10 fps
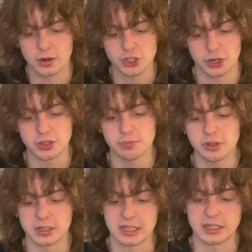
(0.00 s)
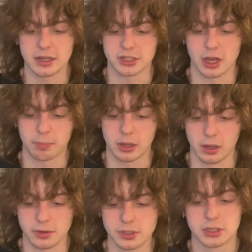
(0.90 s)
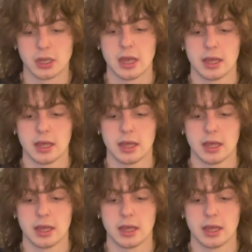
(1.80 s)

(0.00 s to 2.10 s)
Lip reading: I'll show you some of the details up close.